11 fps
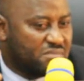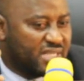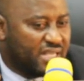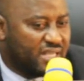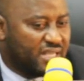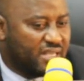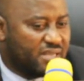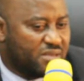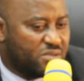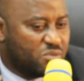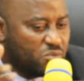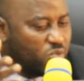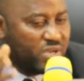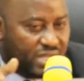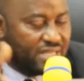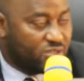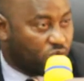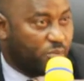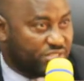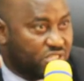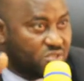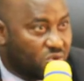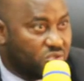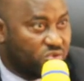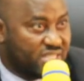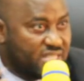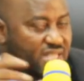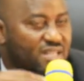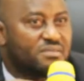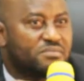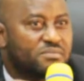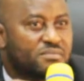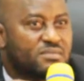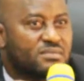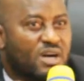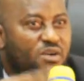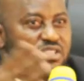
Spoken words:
the commission run on diesel. I